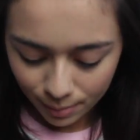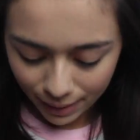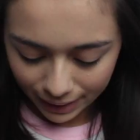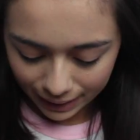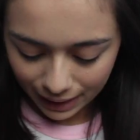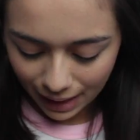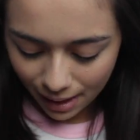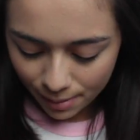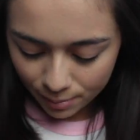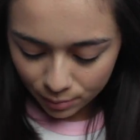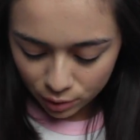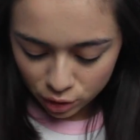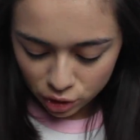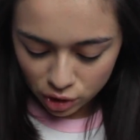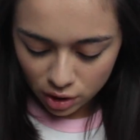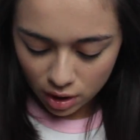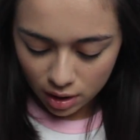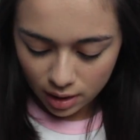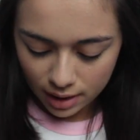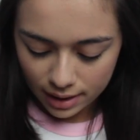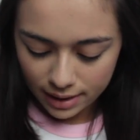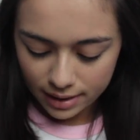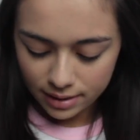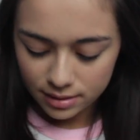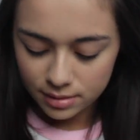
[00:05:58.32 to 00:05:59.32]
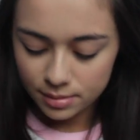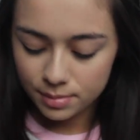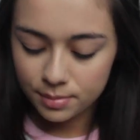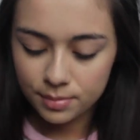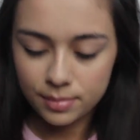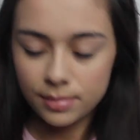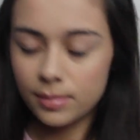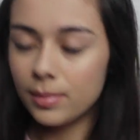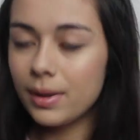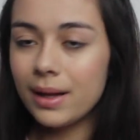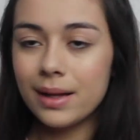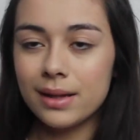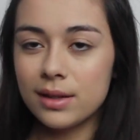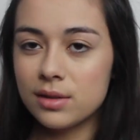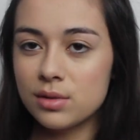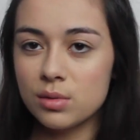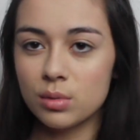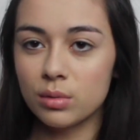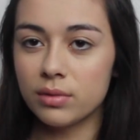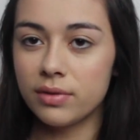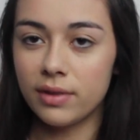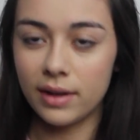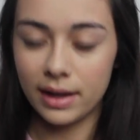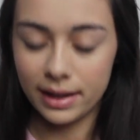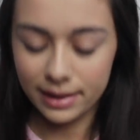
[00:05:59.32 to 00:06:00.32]
my camera died. It is
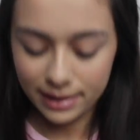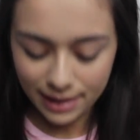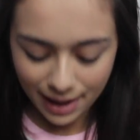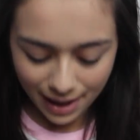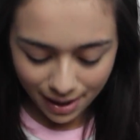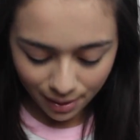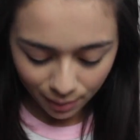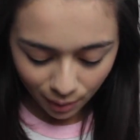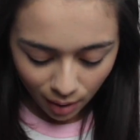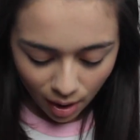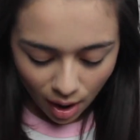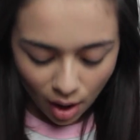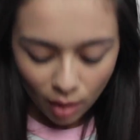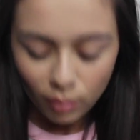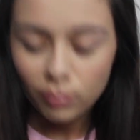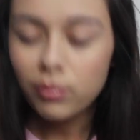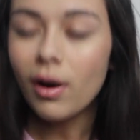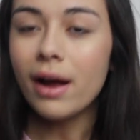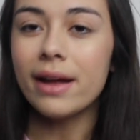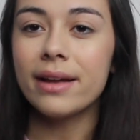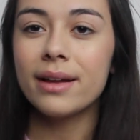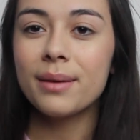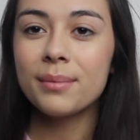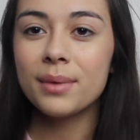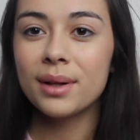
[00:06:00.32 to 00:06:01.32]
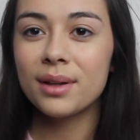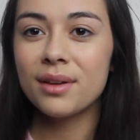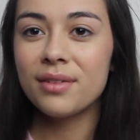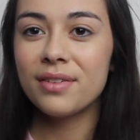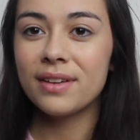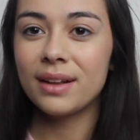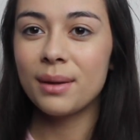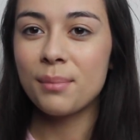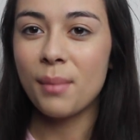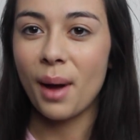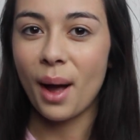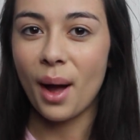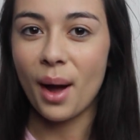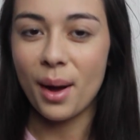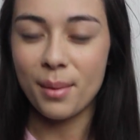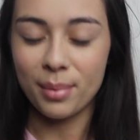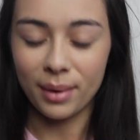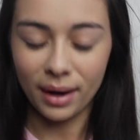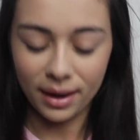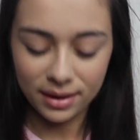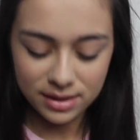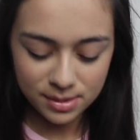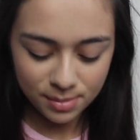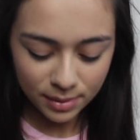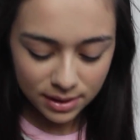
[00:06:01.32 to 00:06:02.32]
all fine now. Right, I'm going to fill in my
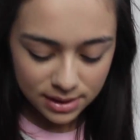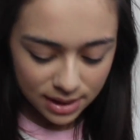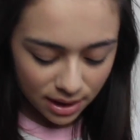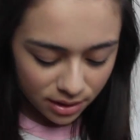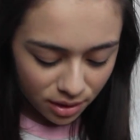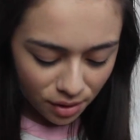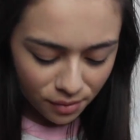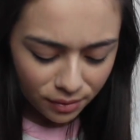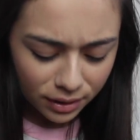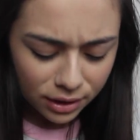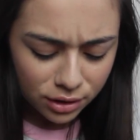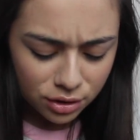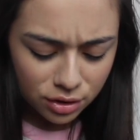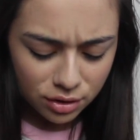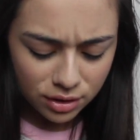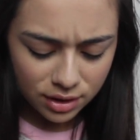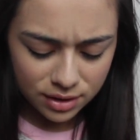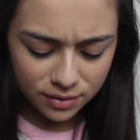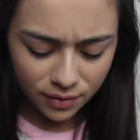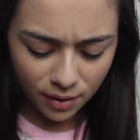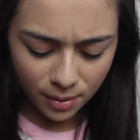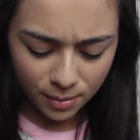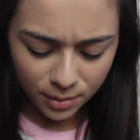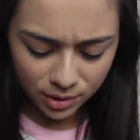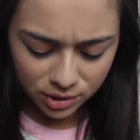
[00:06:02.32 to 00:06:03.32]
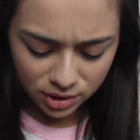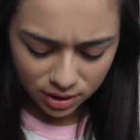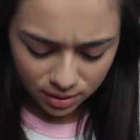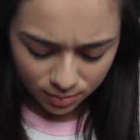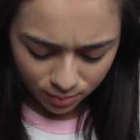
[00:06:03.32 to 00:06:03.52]
eyebrows because I don't really do this very much